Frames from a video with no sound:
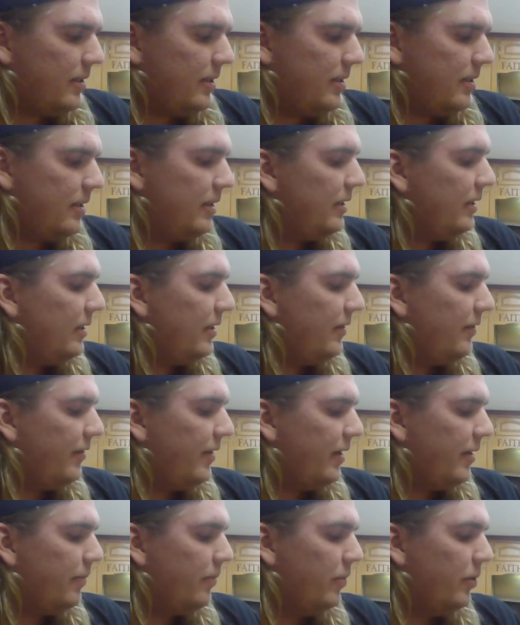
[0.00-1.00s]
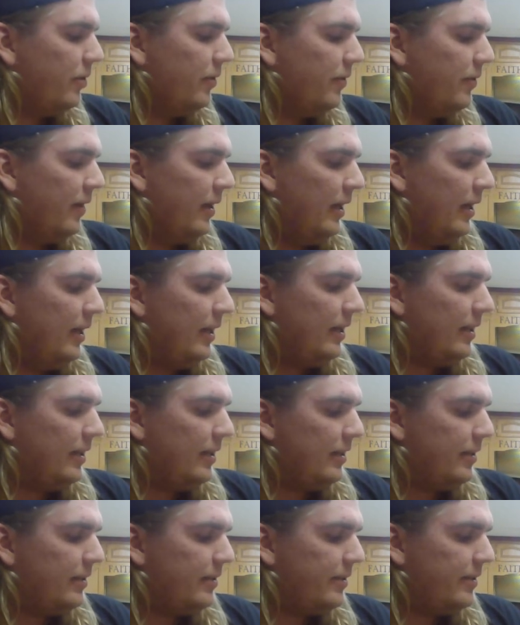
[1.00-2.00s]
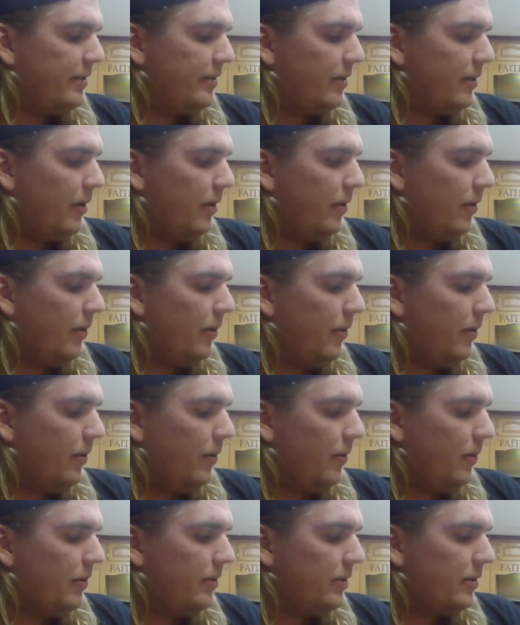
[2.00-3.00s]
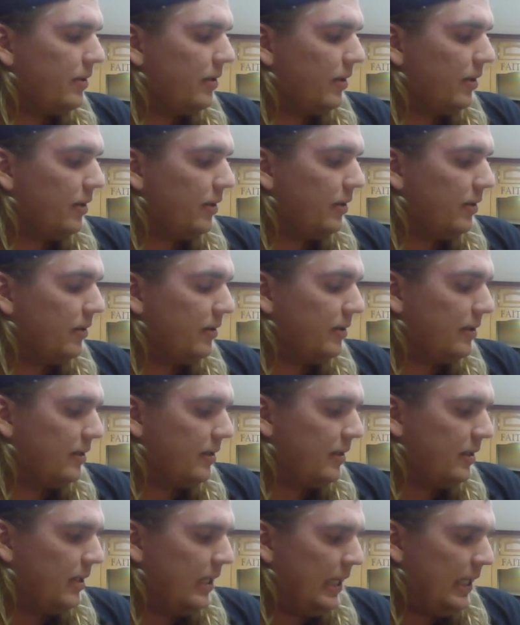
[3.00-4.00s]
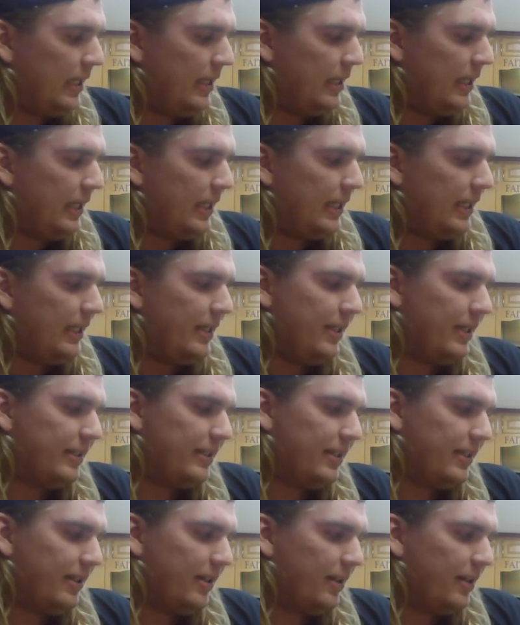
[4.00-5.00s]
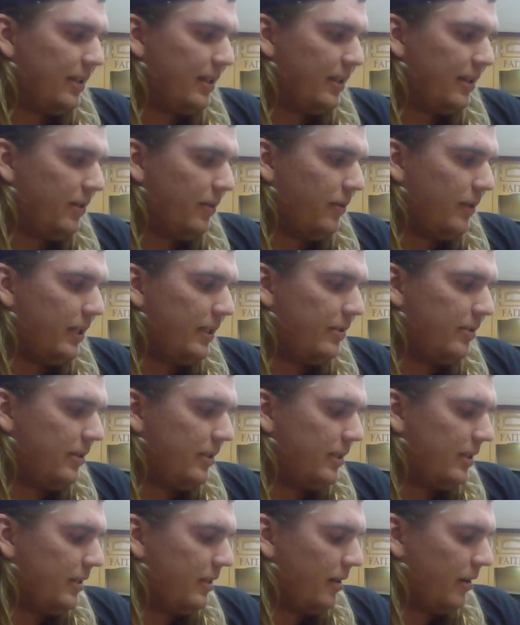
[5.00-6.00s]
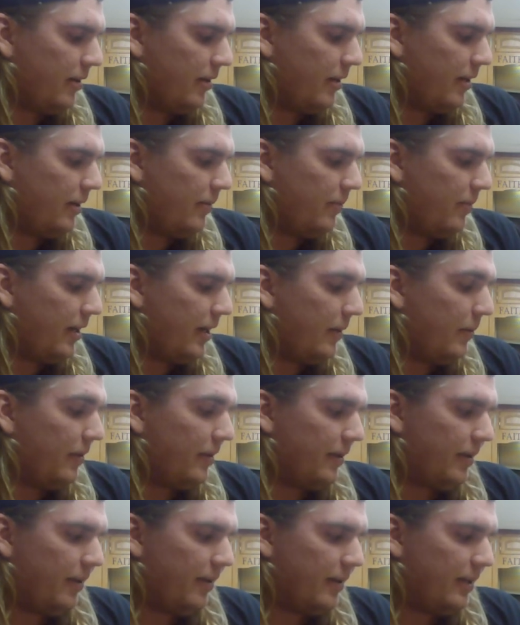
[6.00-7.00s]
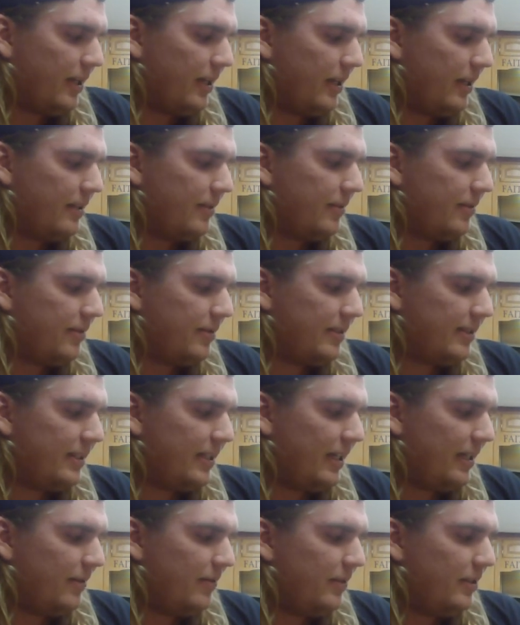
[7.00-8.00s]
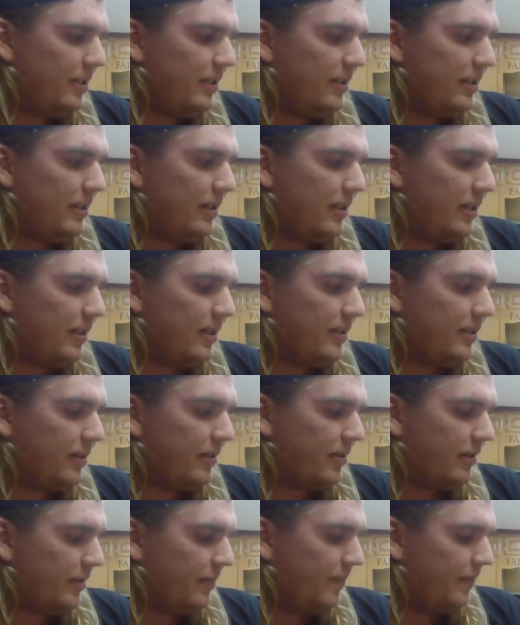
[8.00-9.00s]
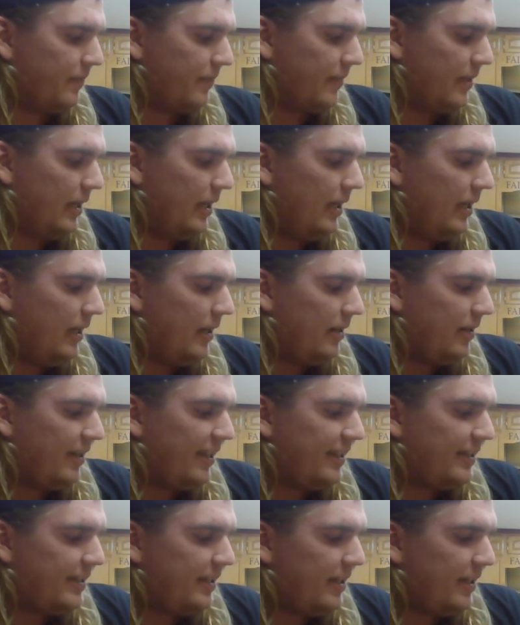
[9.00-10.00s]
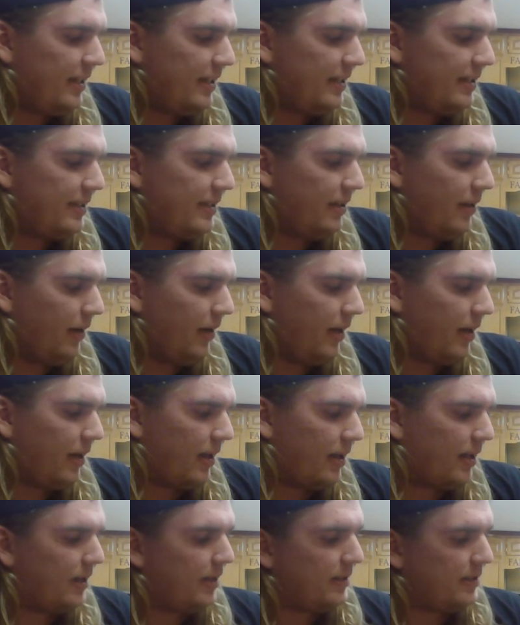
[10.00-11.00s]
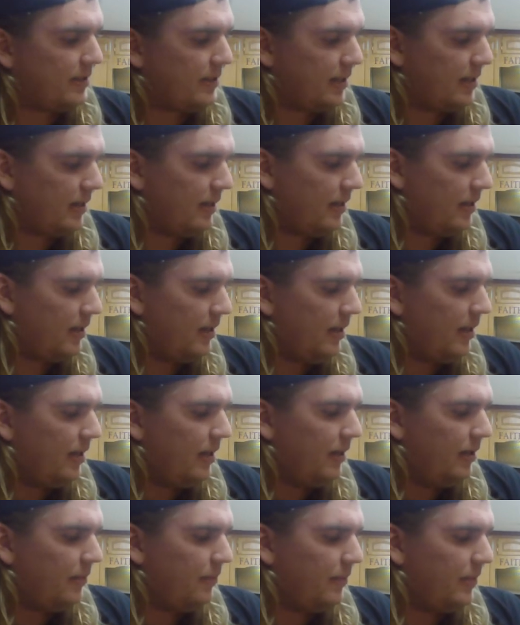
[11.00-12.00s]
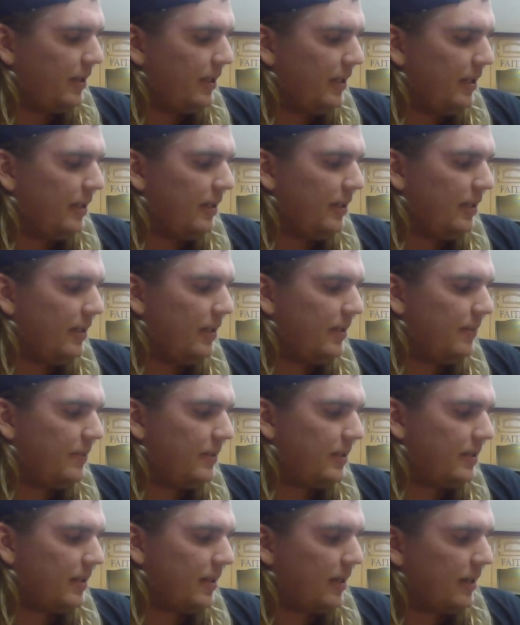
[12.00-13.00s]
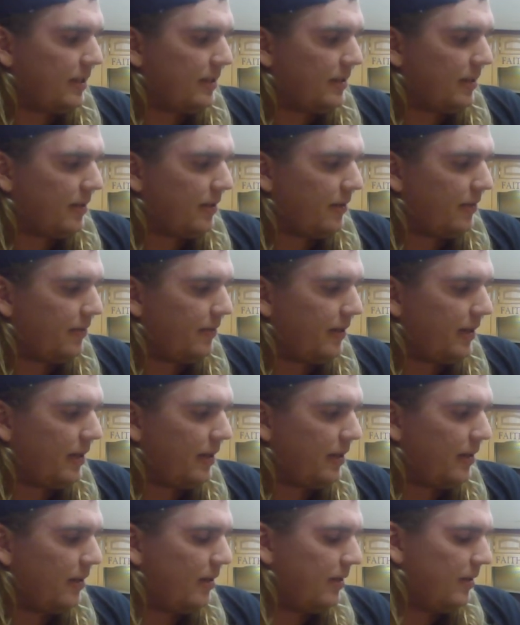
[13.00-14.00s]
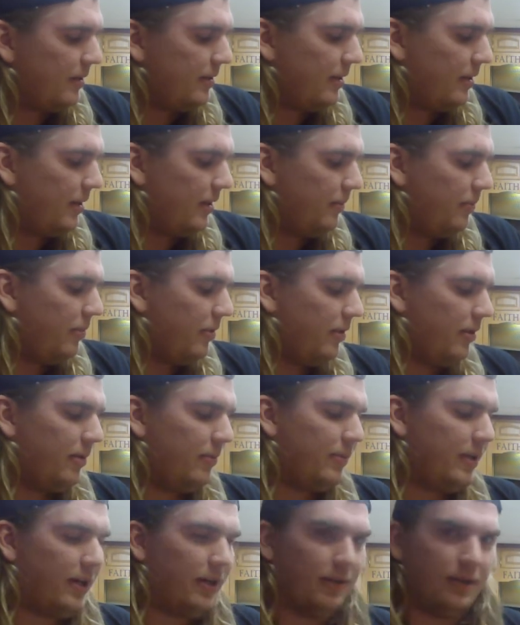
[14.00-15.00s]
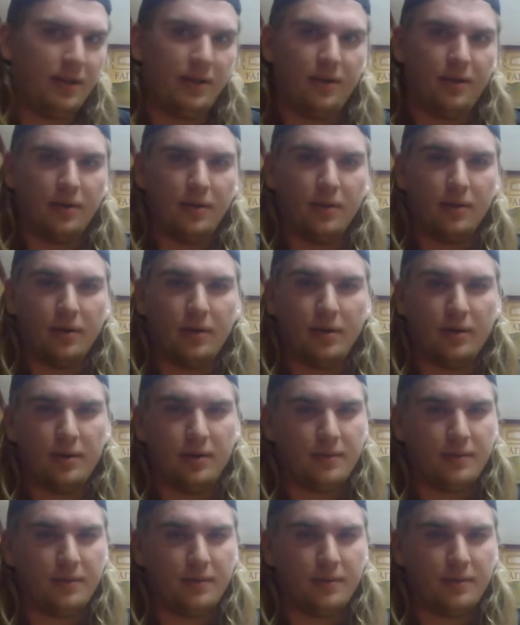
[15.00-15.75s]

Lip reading: the ceiling fan move in slow circles. He doesn't look at the waitresses hurrying by with all kinds of sandwiches and ice cream. Let's get a soda, I say, but Ian keeps his eyes on the fan until I pull him out the door.